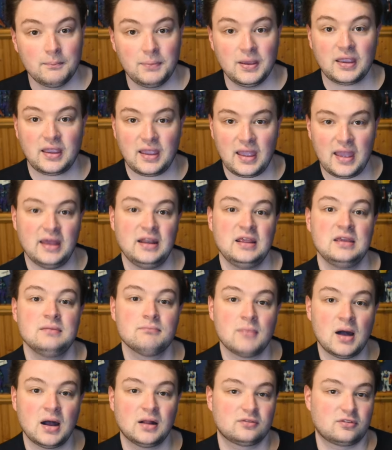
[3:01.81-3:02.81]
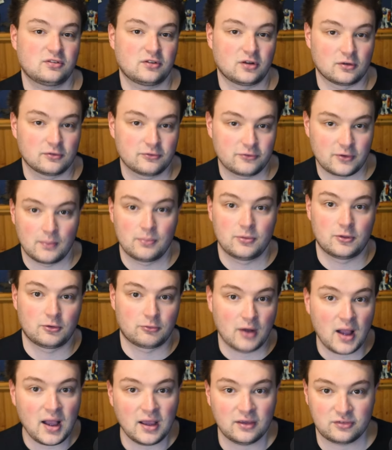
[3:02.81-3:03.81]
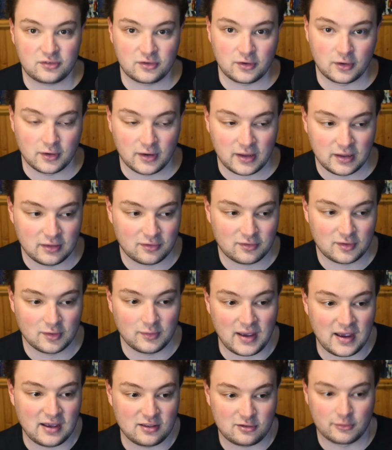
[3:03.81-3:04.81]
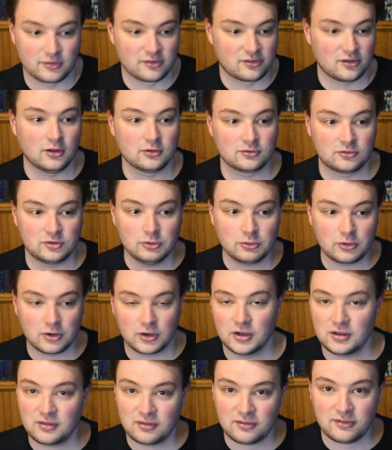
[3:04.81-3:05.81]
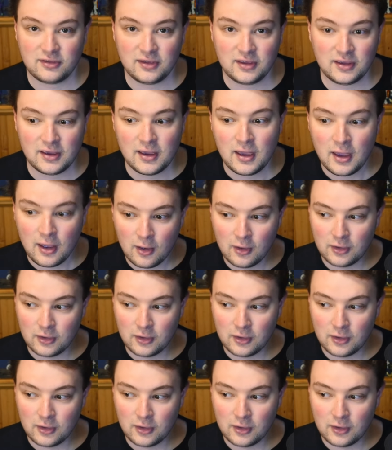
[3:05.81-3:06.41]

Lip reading: pick any monster from the roster, and so as a result, you could see,